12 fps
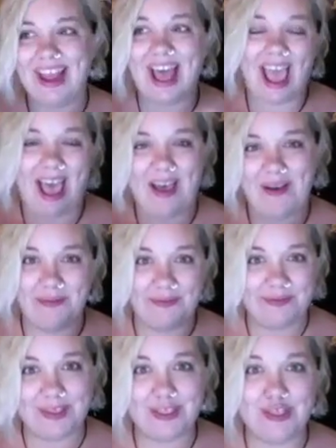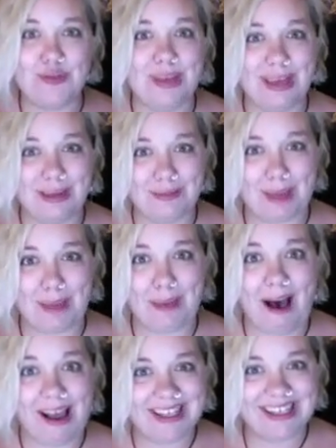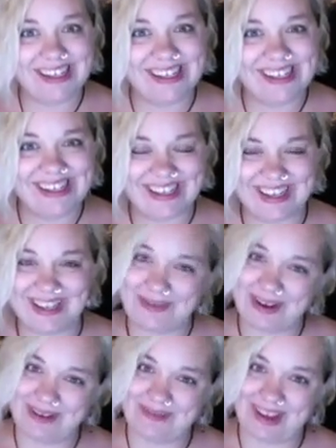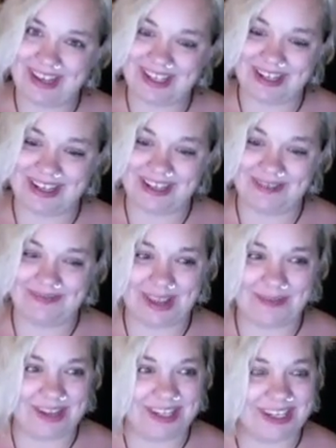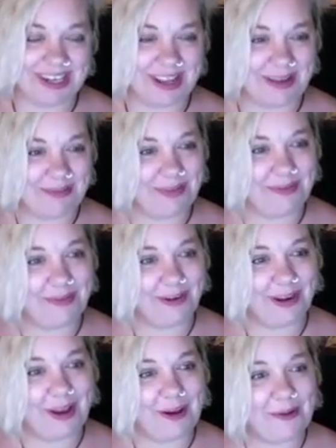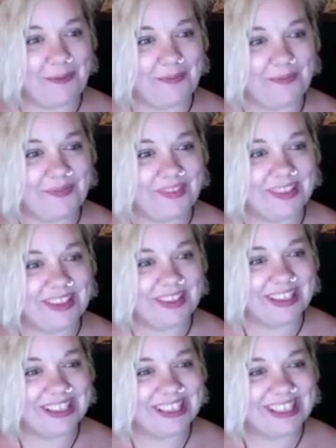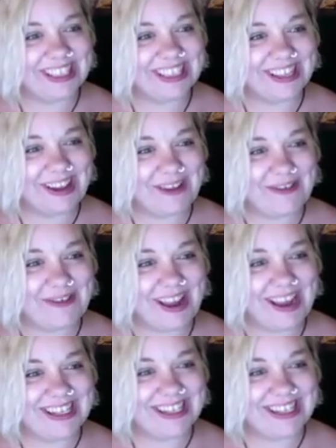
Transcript: I have stewing in my pot. So I just wanted to make sure and mention it before I go. All right.